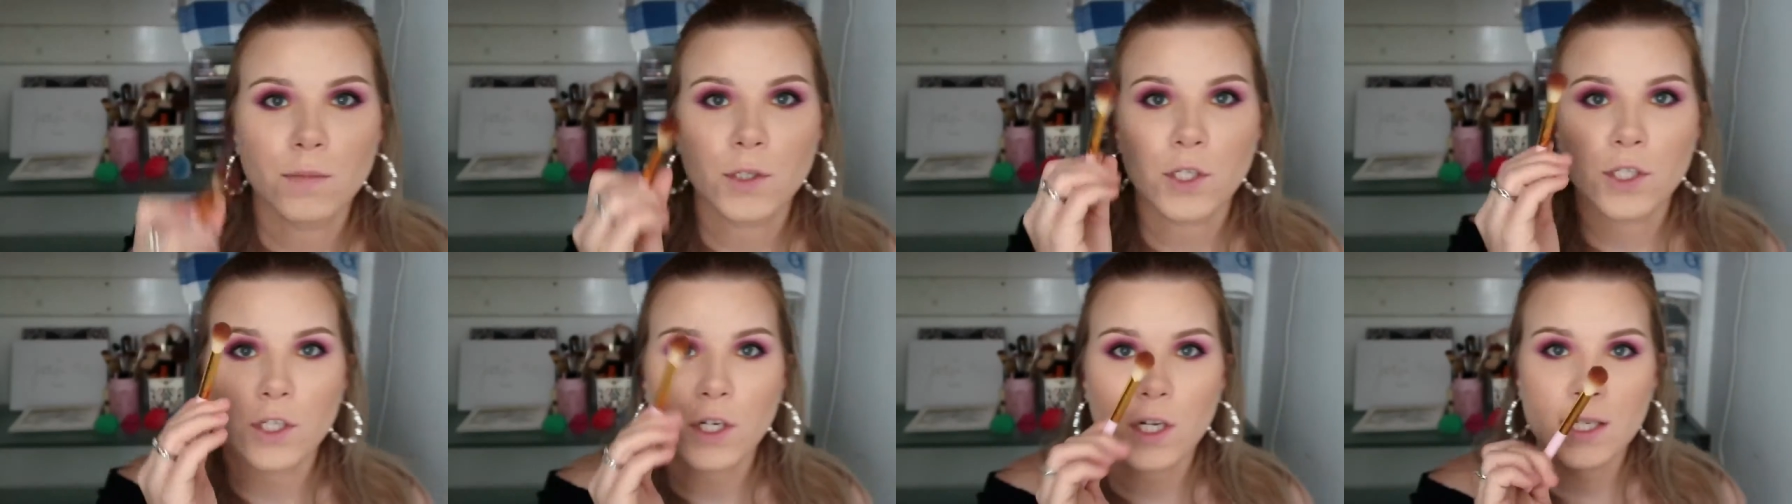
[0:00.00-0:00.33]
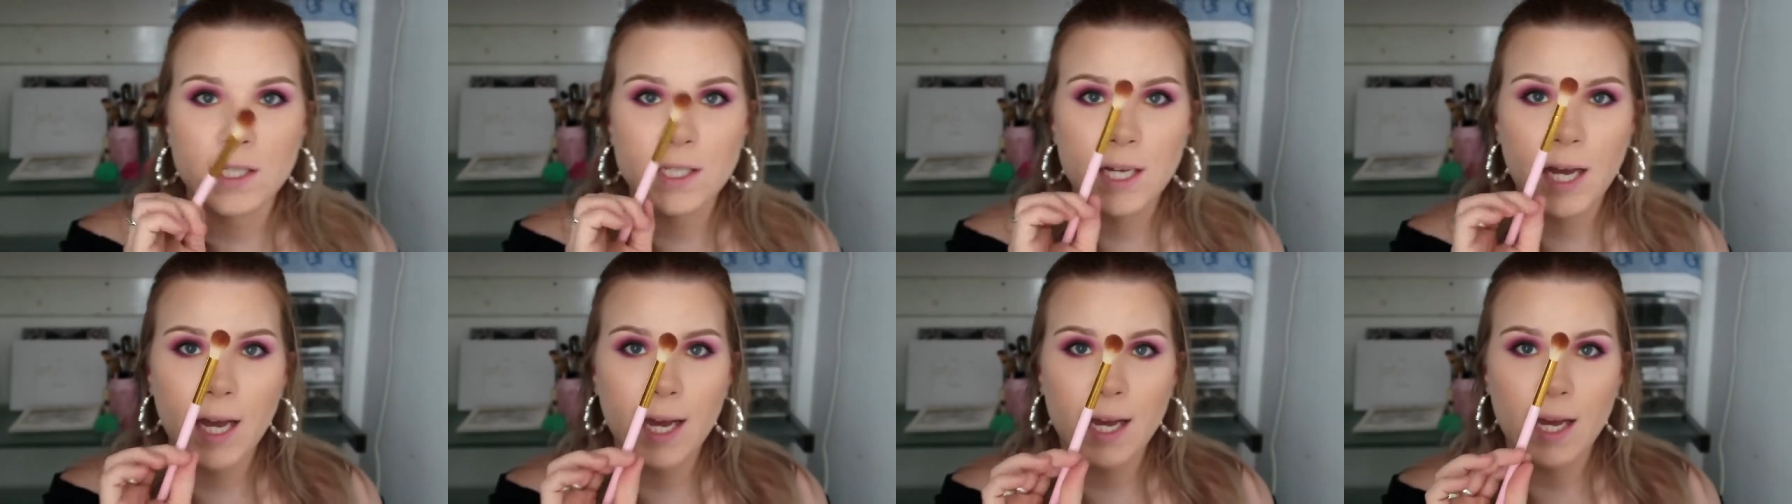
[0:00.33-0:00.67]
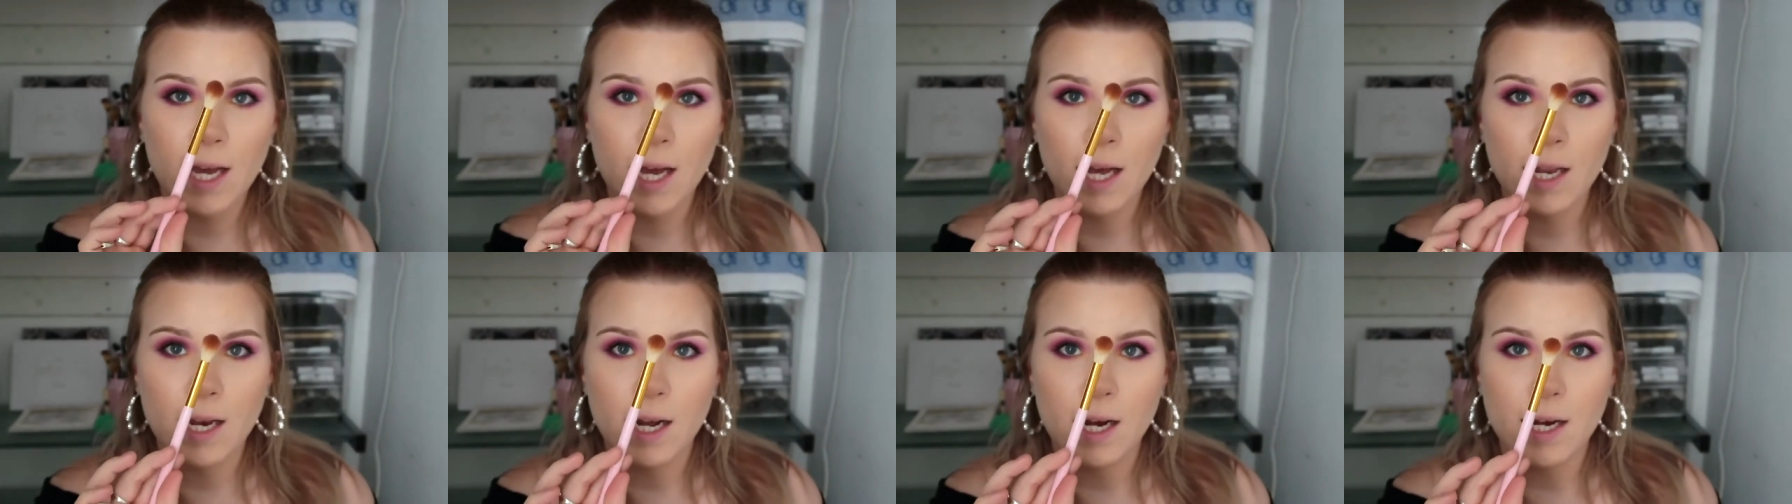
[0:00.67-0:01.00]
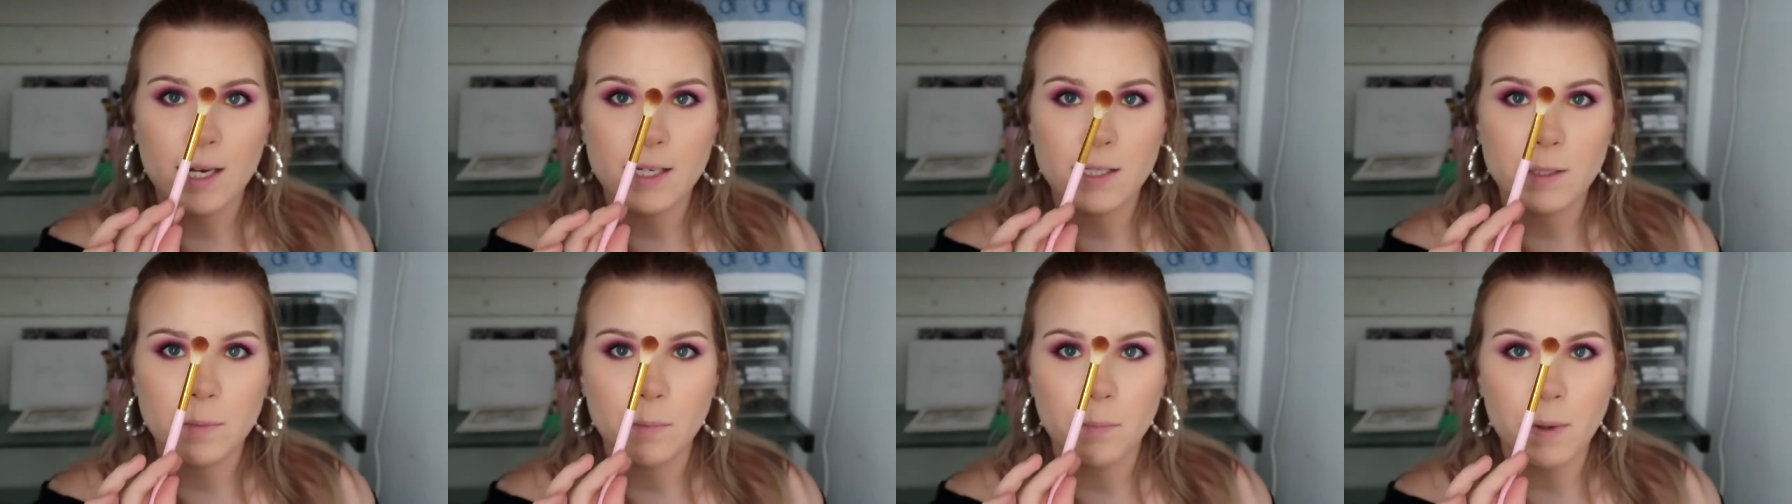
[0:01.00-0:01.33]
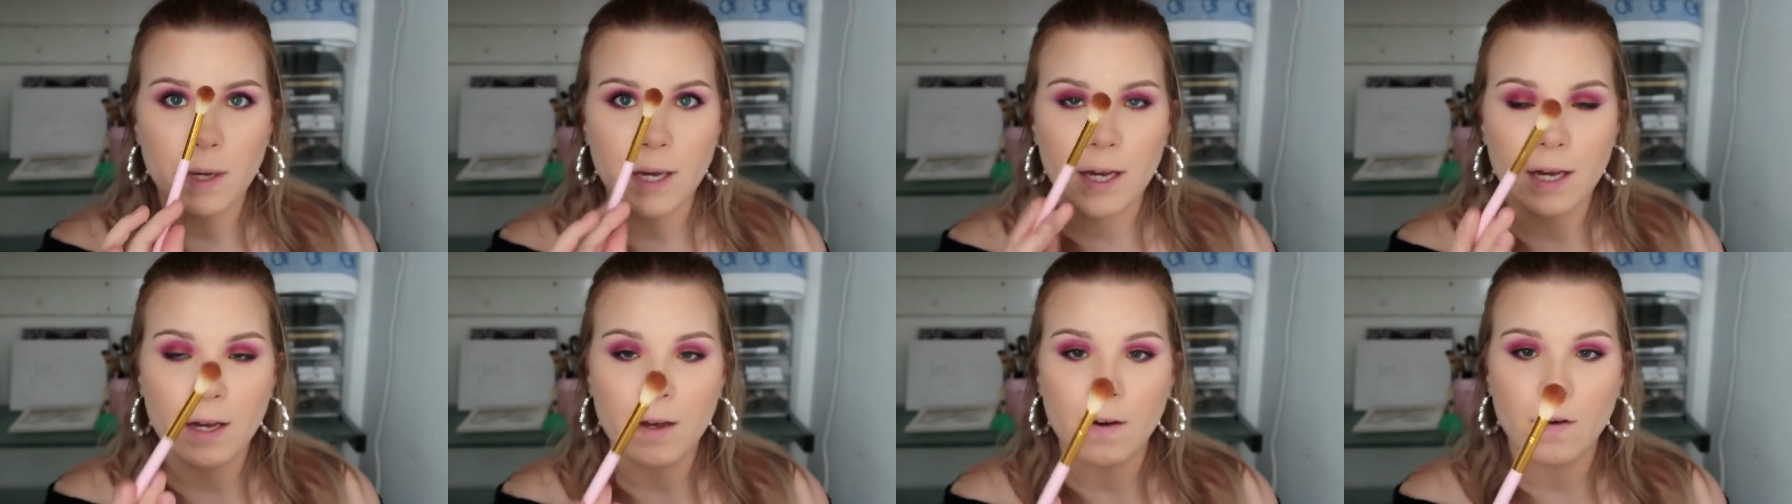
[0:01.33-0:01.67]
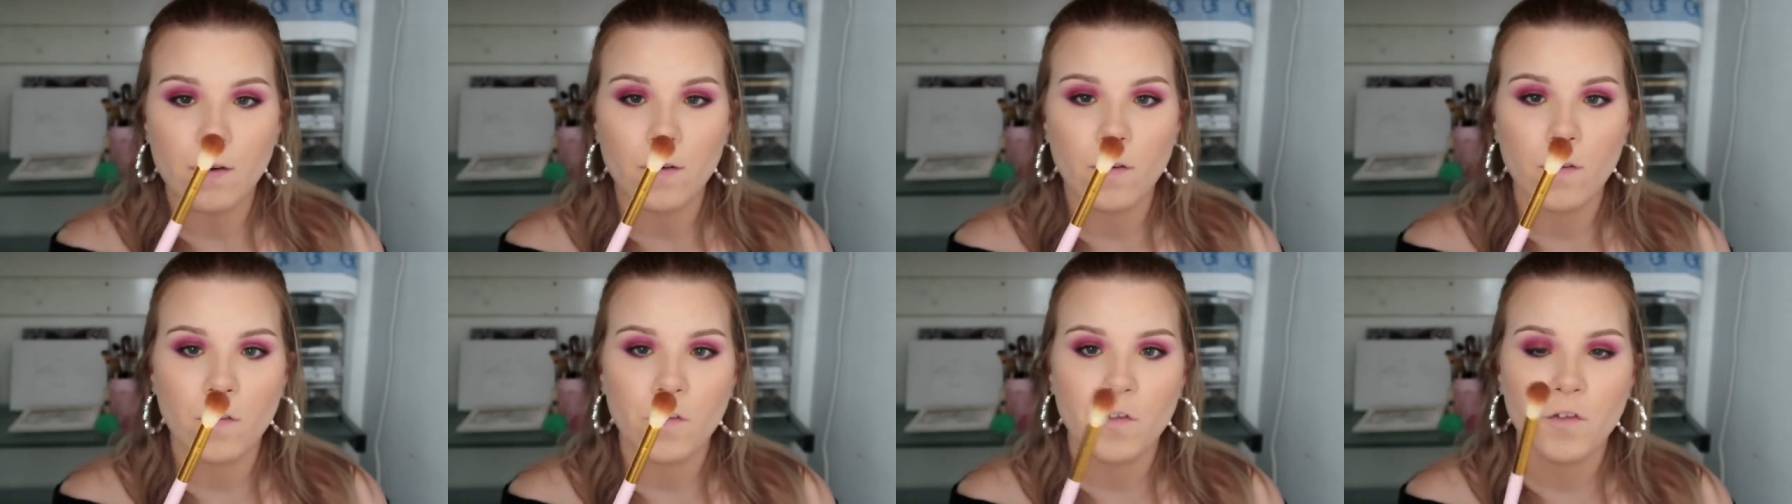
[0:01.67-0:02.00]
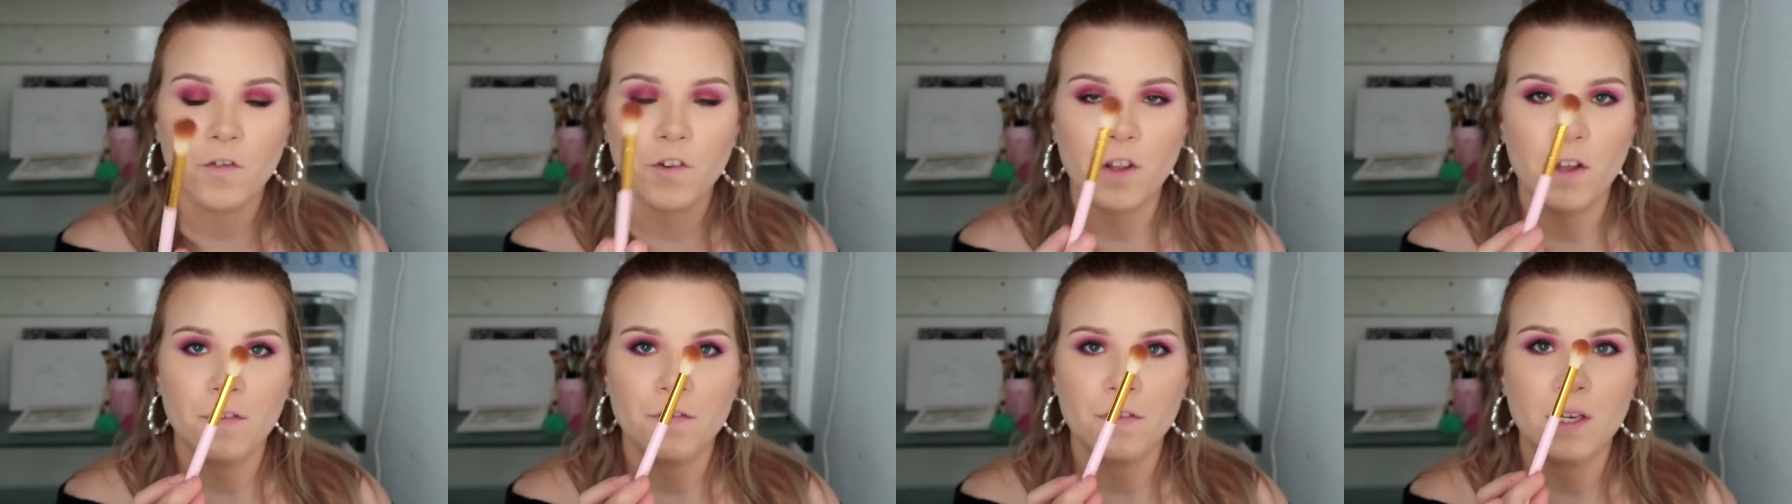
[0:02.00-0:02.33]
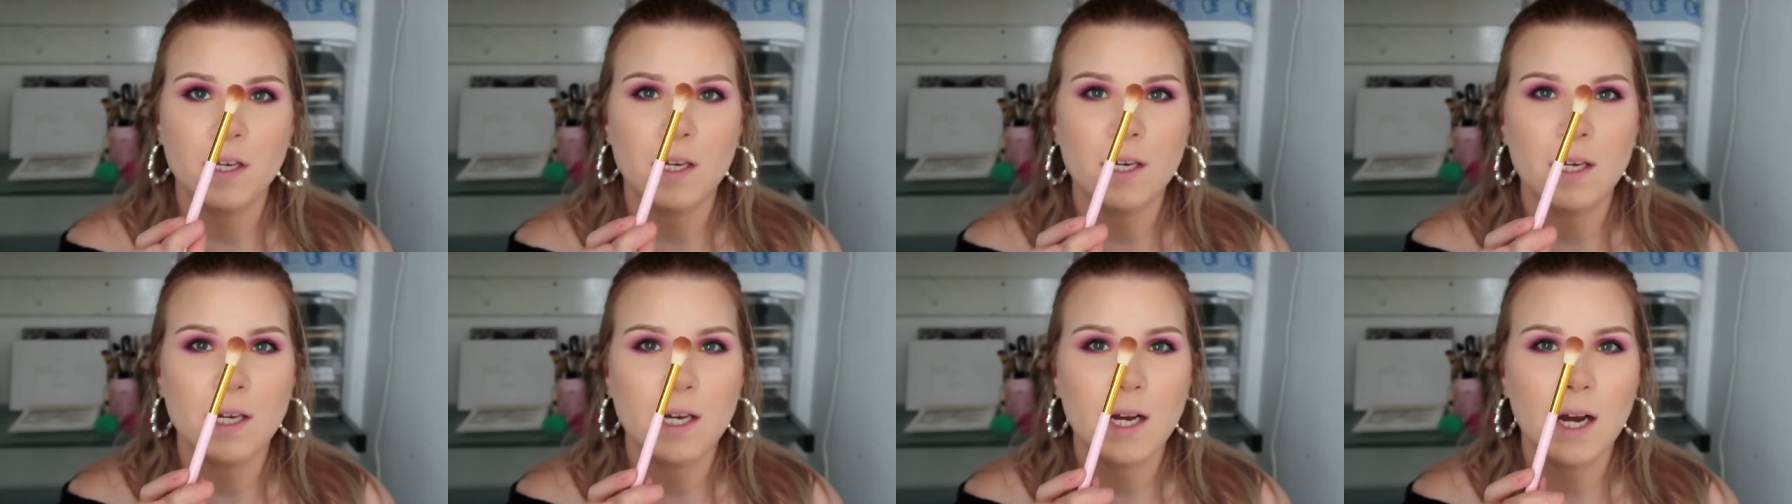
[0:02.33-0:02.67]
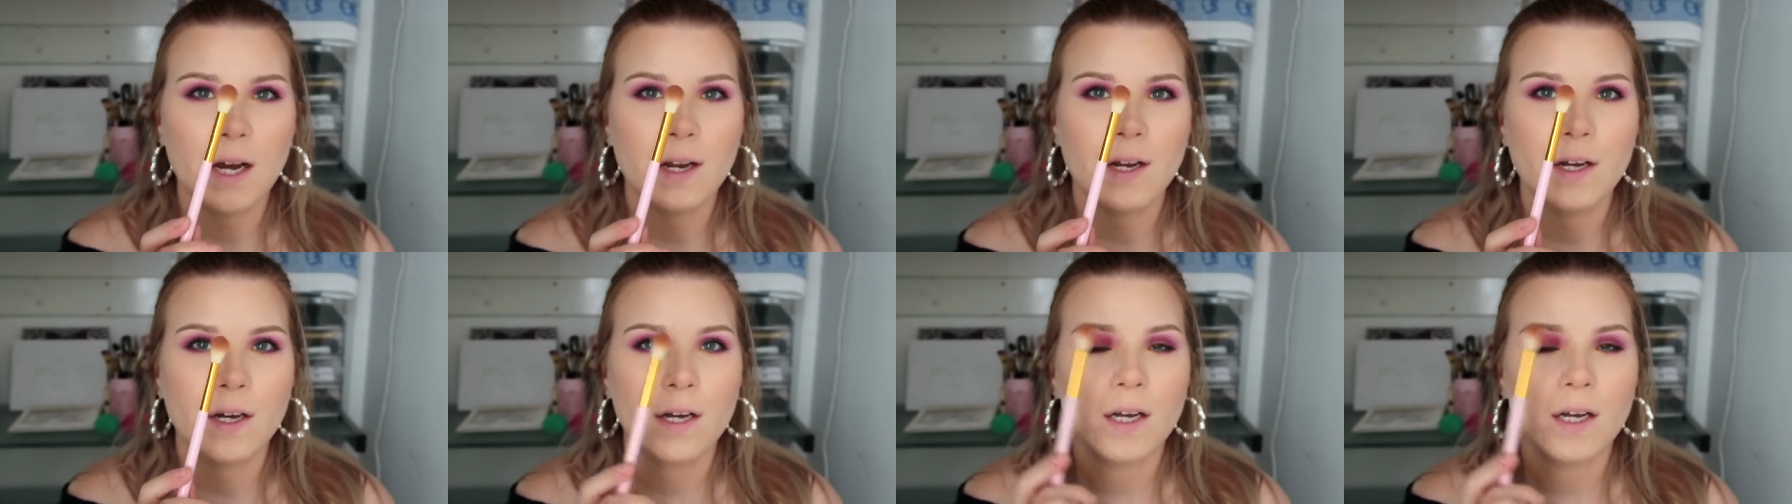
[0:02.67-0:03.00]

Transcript: Just going to take a nice big fluffy kind